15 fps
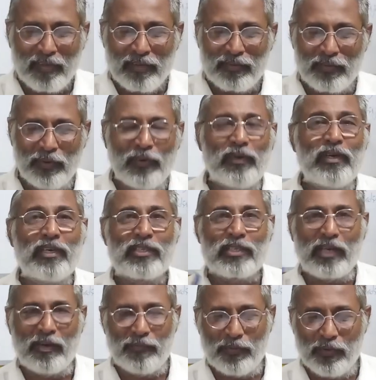So
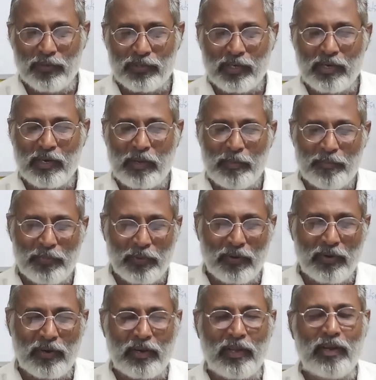it's confusion,
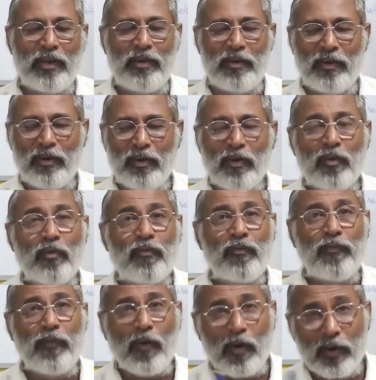impurity,
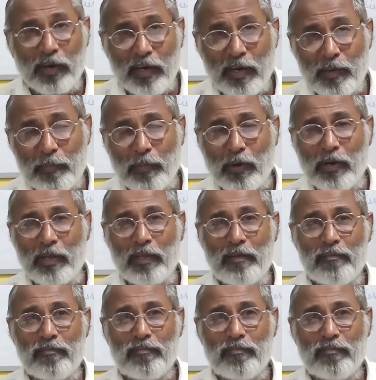foreign body,